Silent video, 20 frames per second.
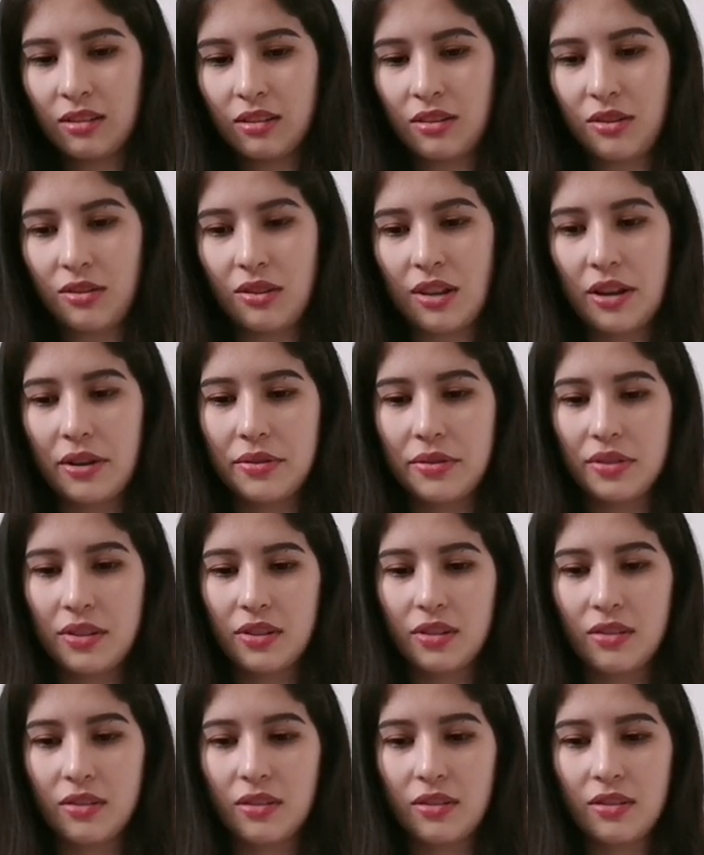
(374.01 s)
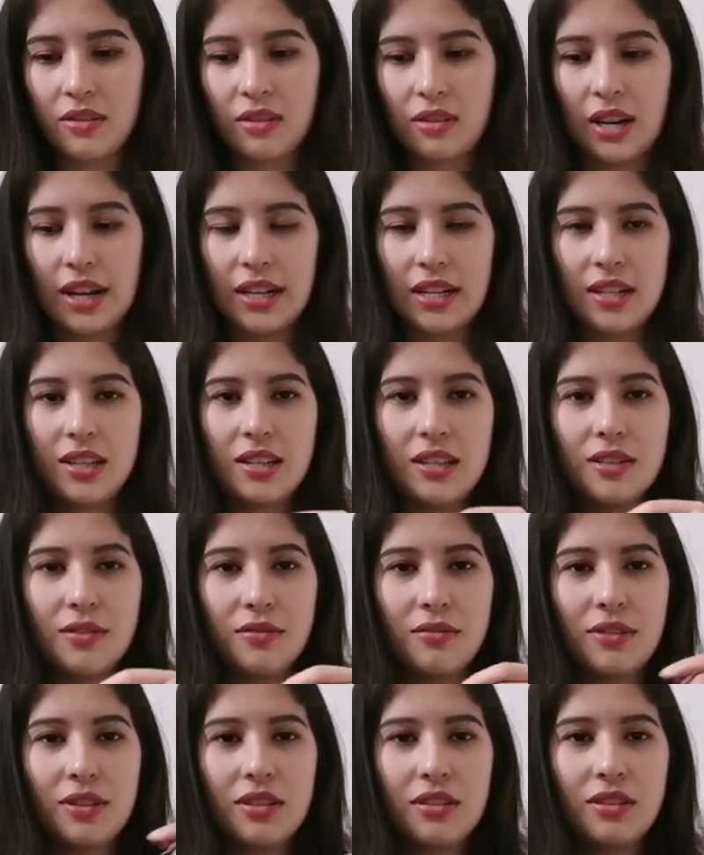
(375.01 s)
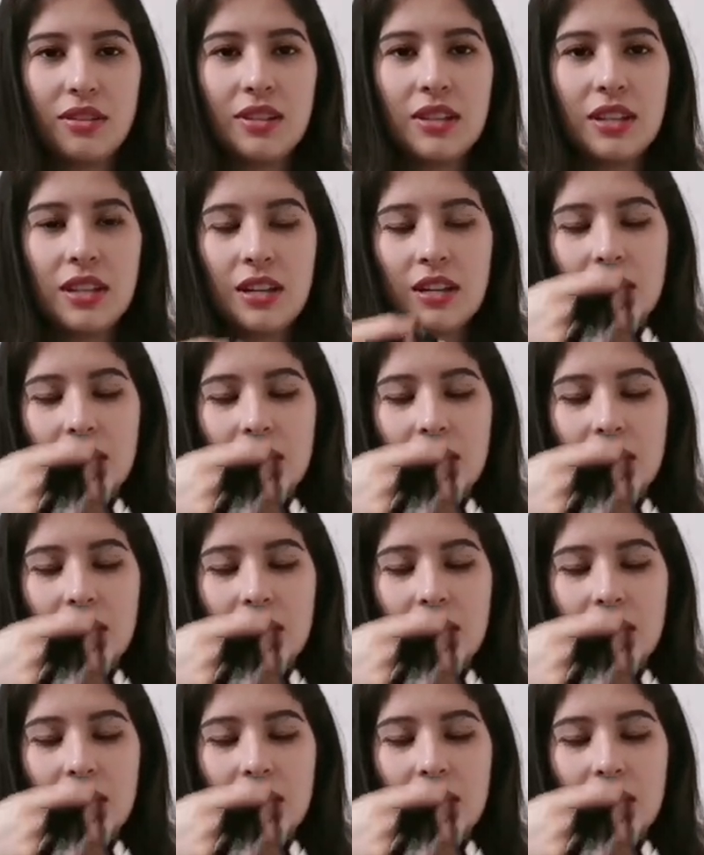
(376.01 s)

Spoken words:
2000s, 90s feel.